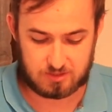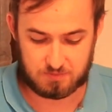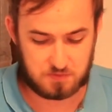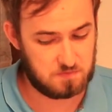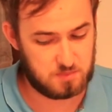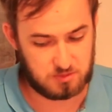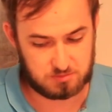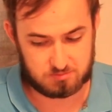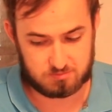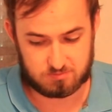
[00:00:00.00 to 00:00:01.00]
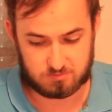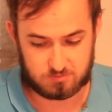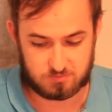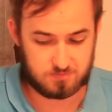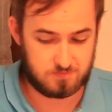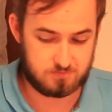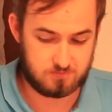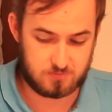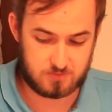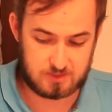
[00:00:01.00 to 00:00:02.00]
If you've built,
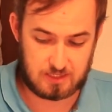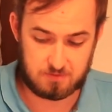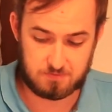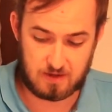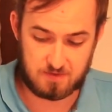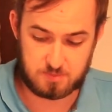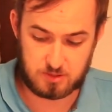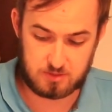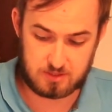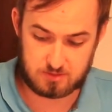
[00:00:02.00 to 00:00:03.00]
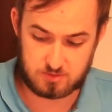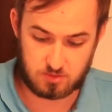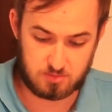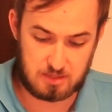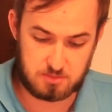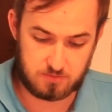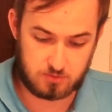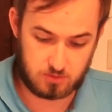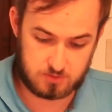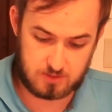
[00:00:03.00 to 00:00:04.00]
say, 5 buildings, or maybe you've
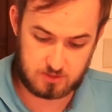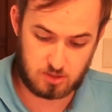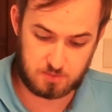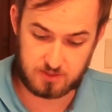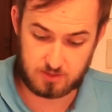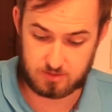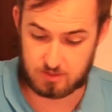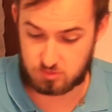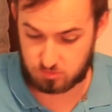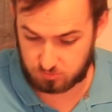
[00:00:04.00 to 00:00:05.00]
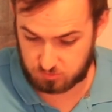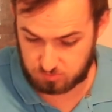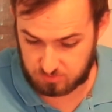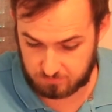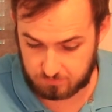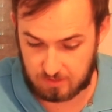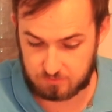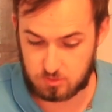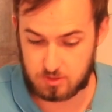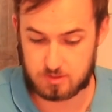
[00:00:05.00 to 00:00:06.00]
gone to the top of the cathedral, which would be
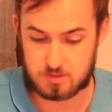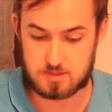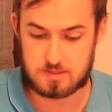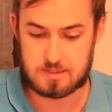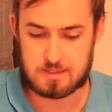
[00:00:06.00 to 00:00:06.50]
5 workers,